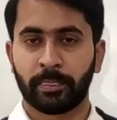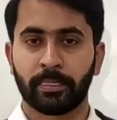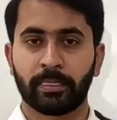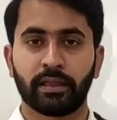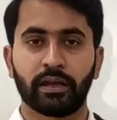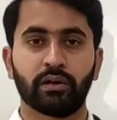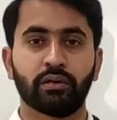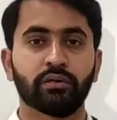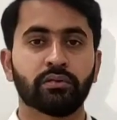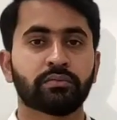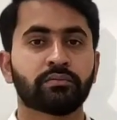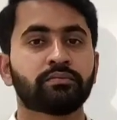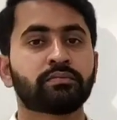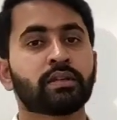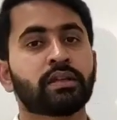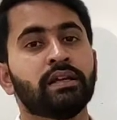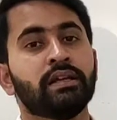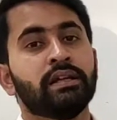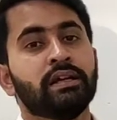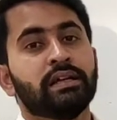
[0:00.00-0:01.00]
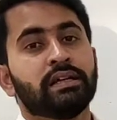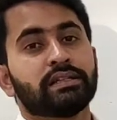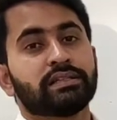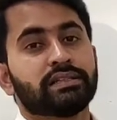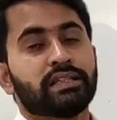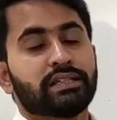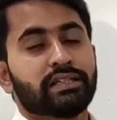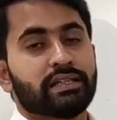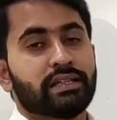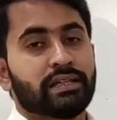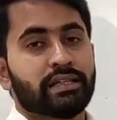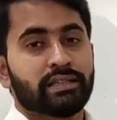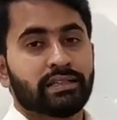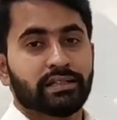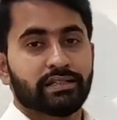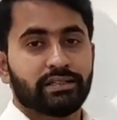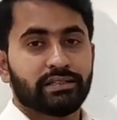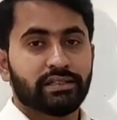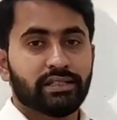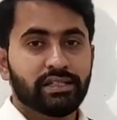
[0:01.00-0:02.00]
Now in the
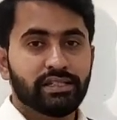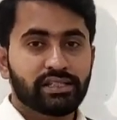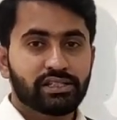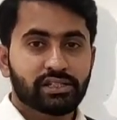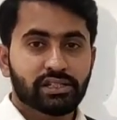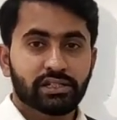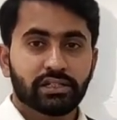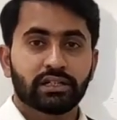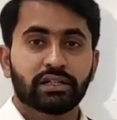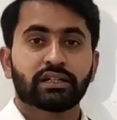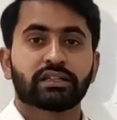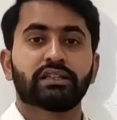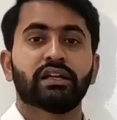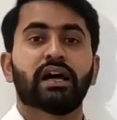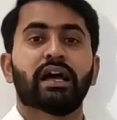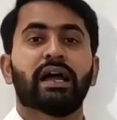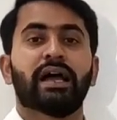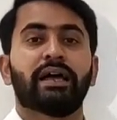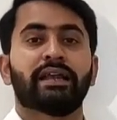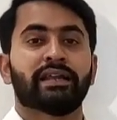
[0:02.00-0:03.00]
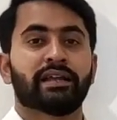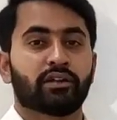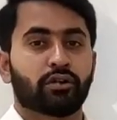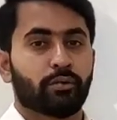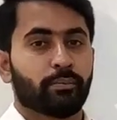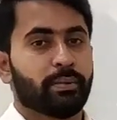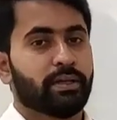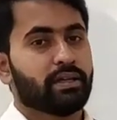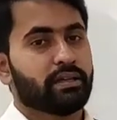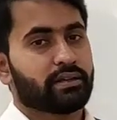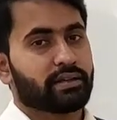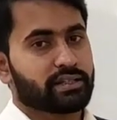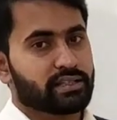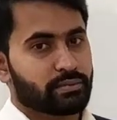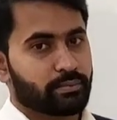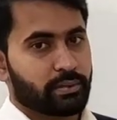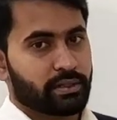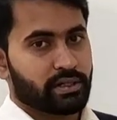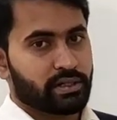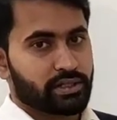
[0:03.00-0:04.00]
yeast the anaerobic
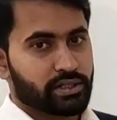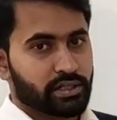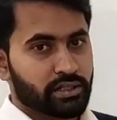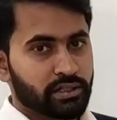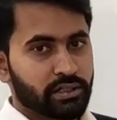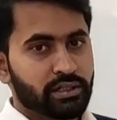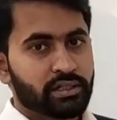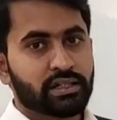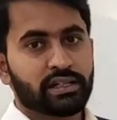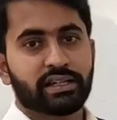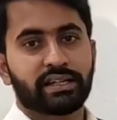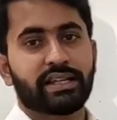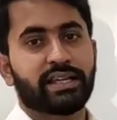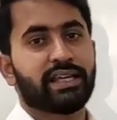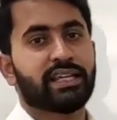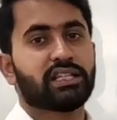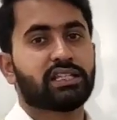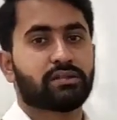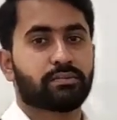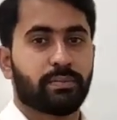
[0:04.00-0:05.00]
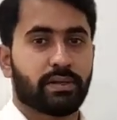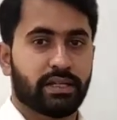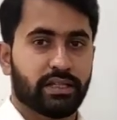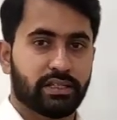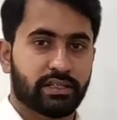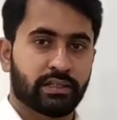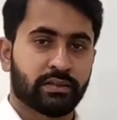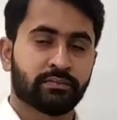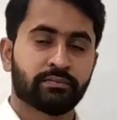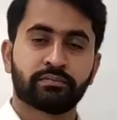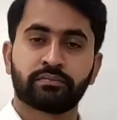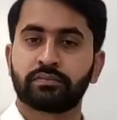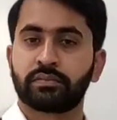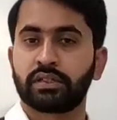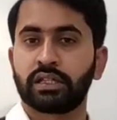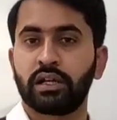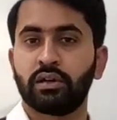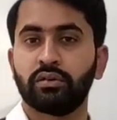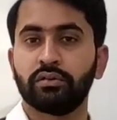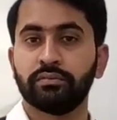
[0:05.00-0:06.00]
respiration takes place.
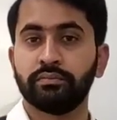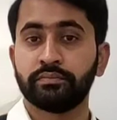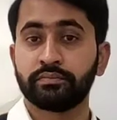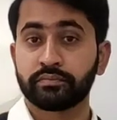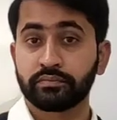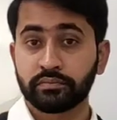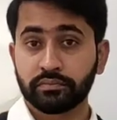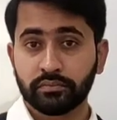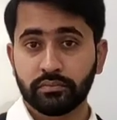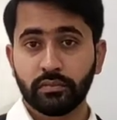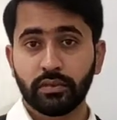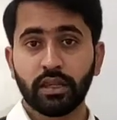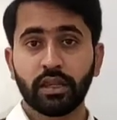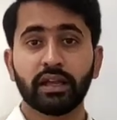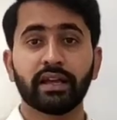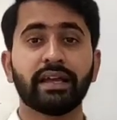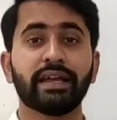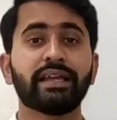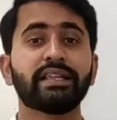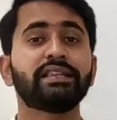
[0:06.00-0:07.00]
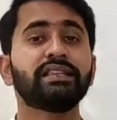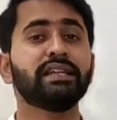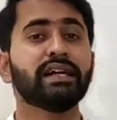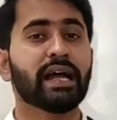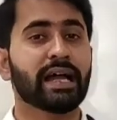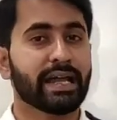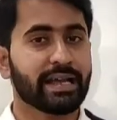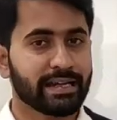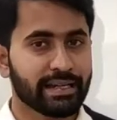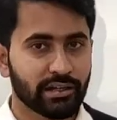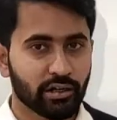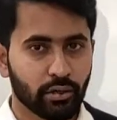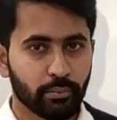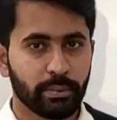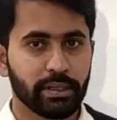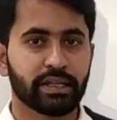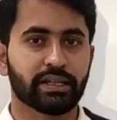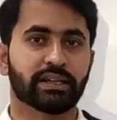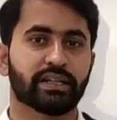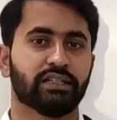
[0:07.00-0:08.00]
Now in the
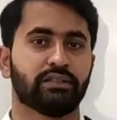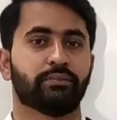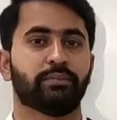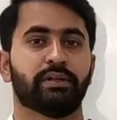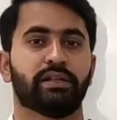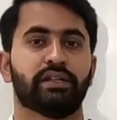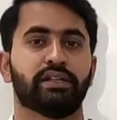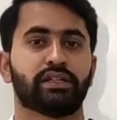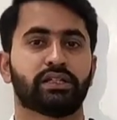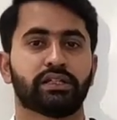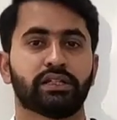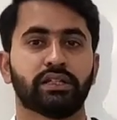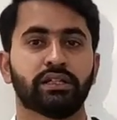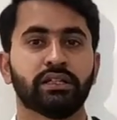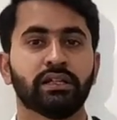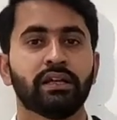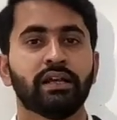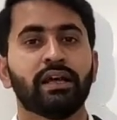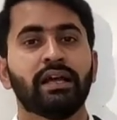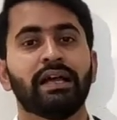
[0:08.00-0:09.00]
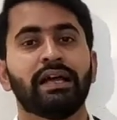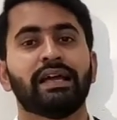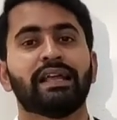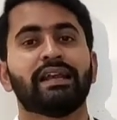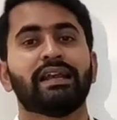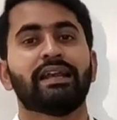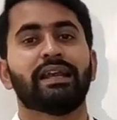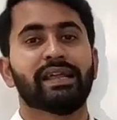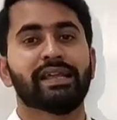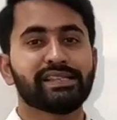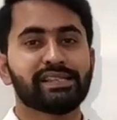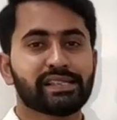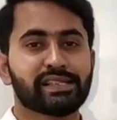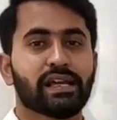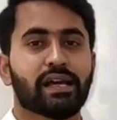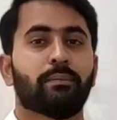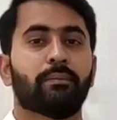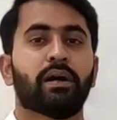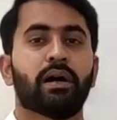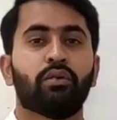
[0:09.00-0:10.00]
anaerobic respiration, less
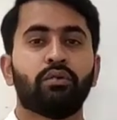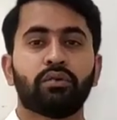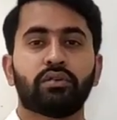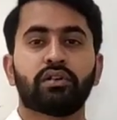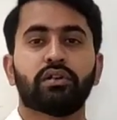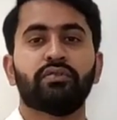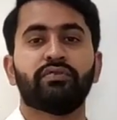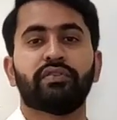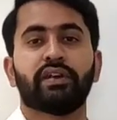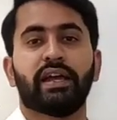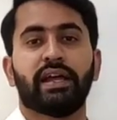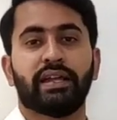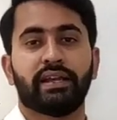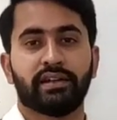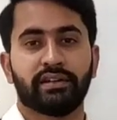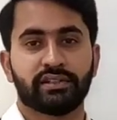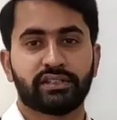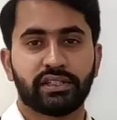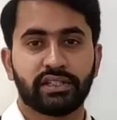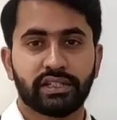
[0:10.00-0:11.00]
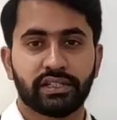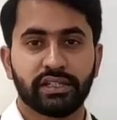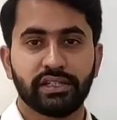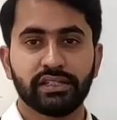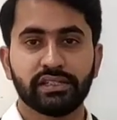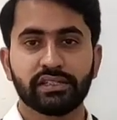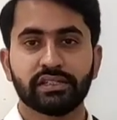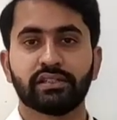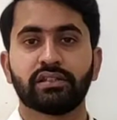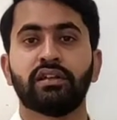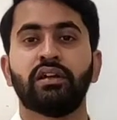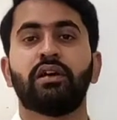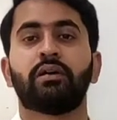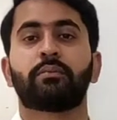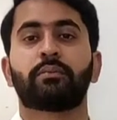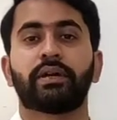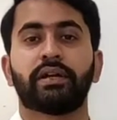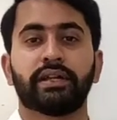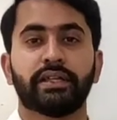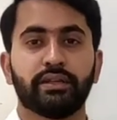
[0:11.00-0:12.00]
amount of energy is
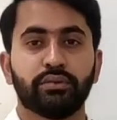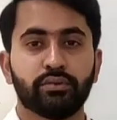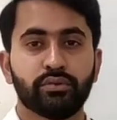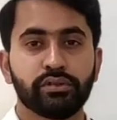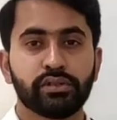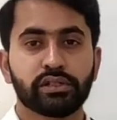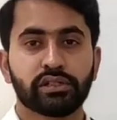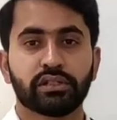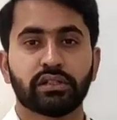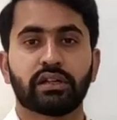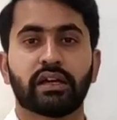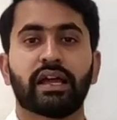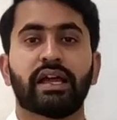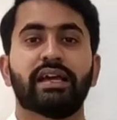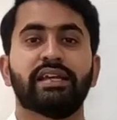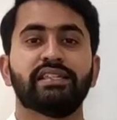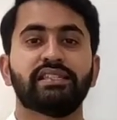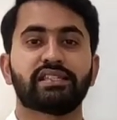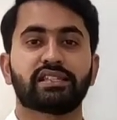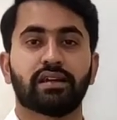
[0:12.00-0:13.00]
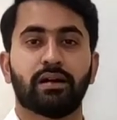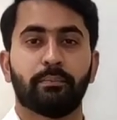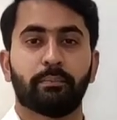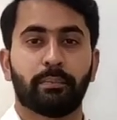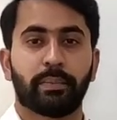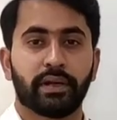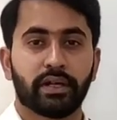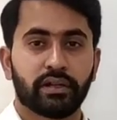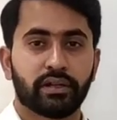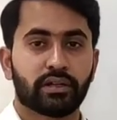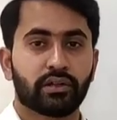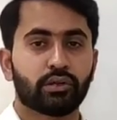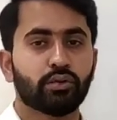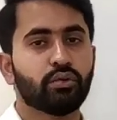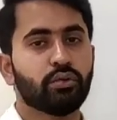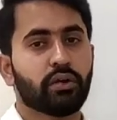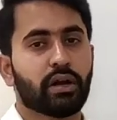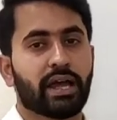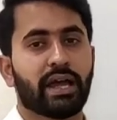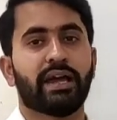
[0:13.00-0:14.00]
produced as compared
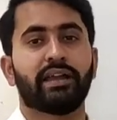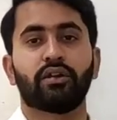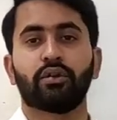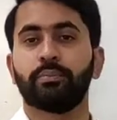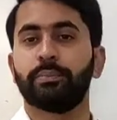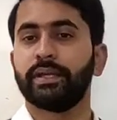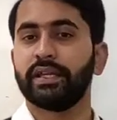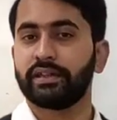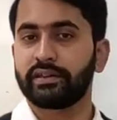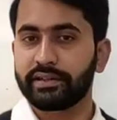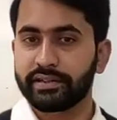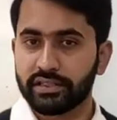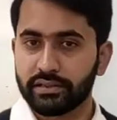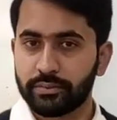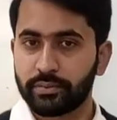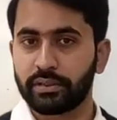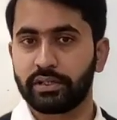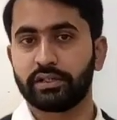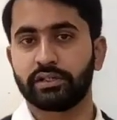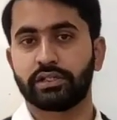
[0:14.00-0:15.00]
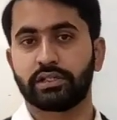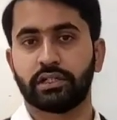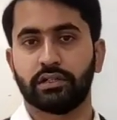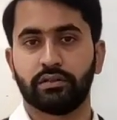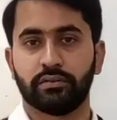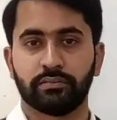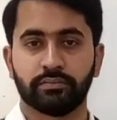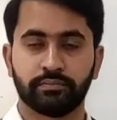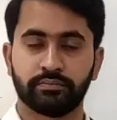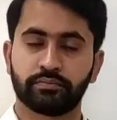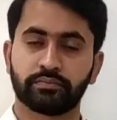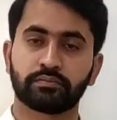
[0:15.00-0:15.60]
to aerobic respiration.